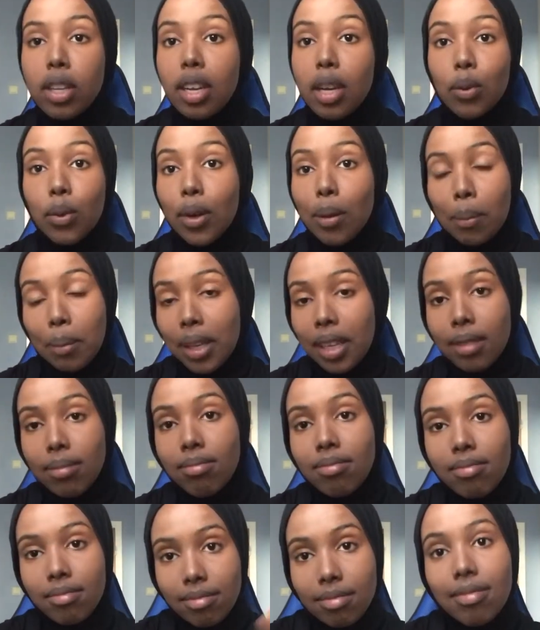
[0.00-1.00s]
I wouldn't be
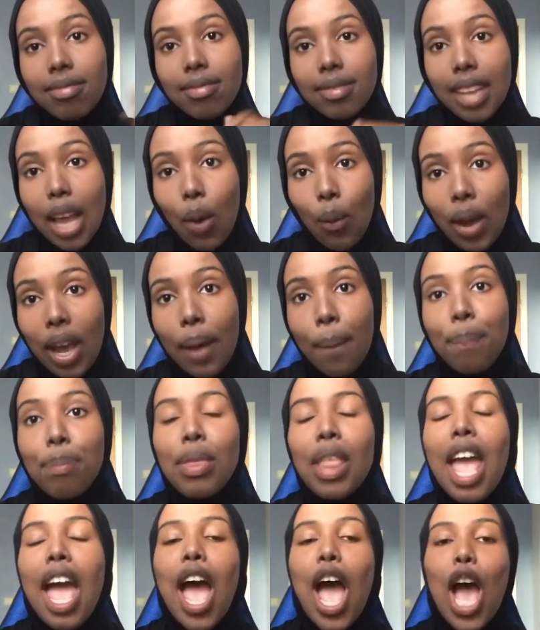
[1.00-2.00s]
that way.
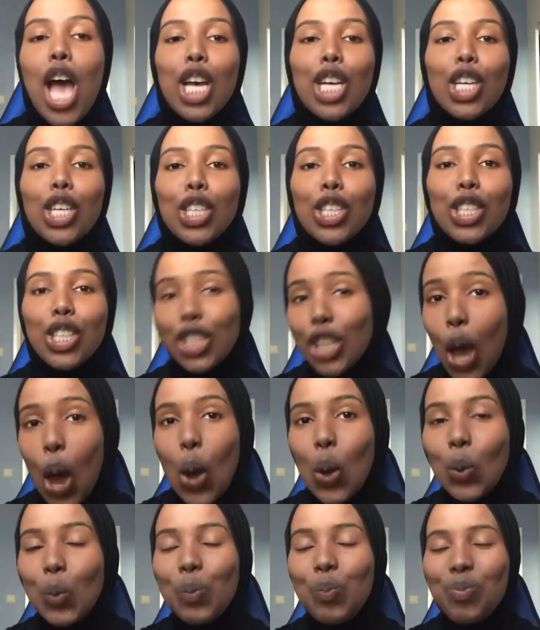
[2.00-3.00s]

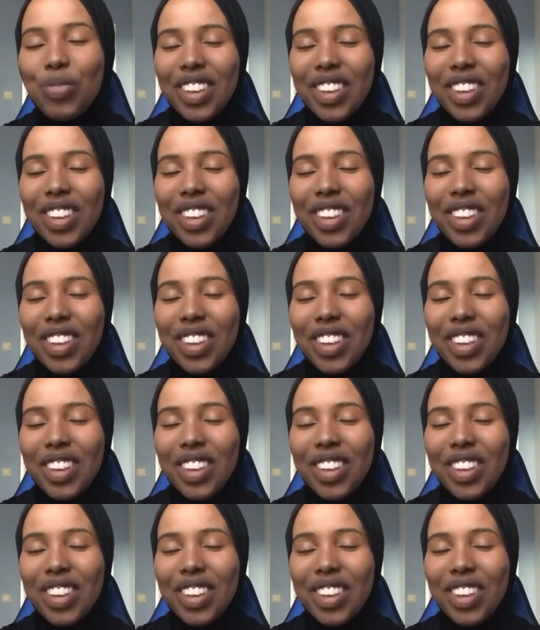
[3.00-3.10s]
So,